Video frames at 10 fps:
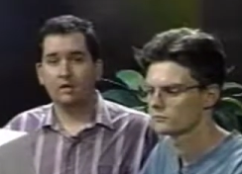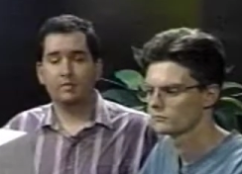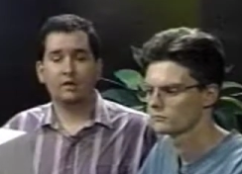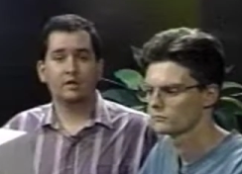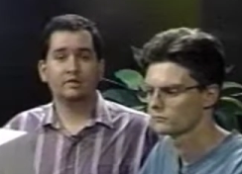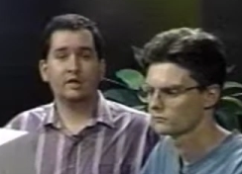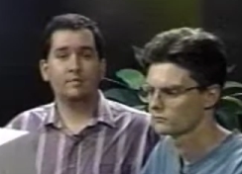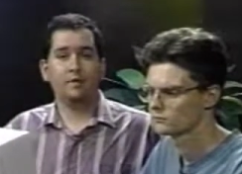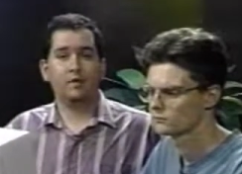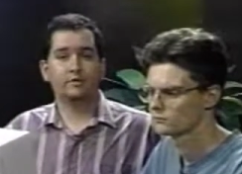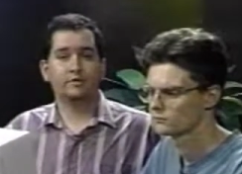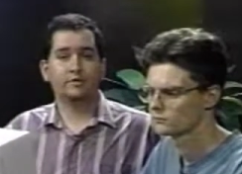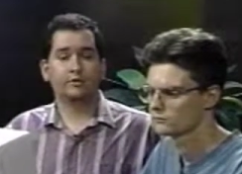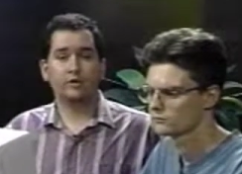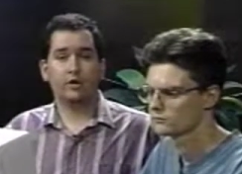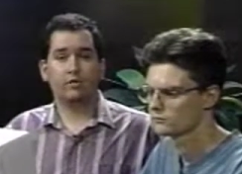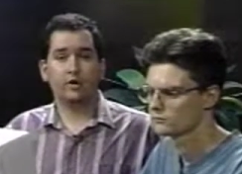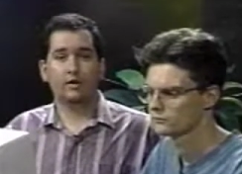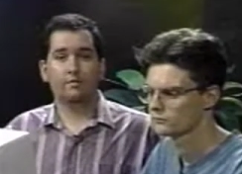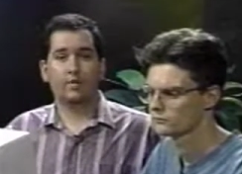Speaker 1: because email is just
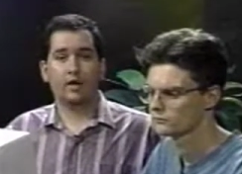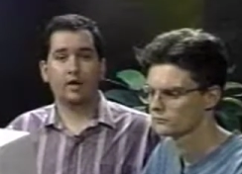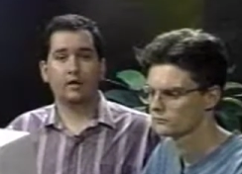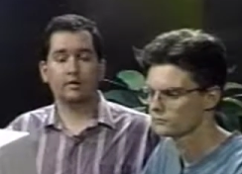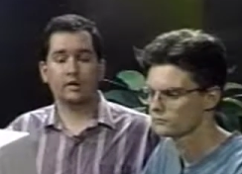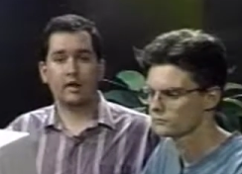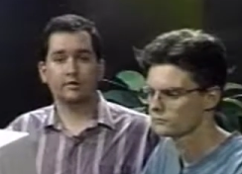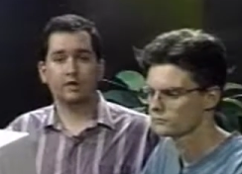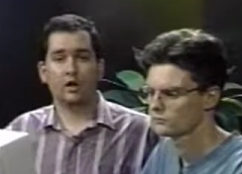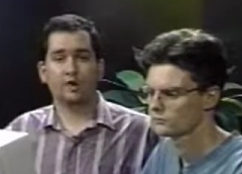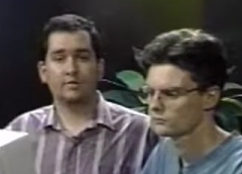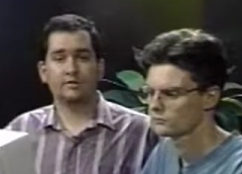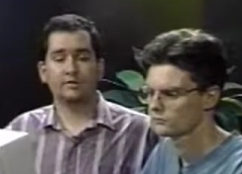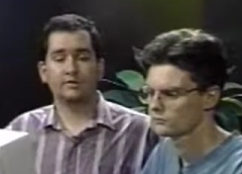generated by text documents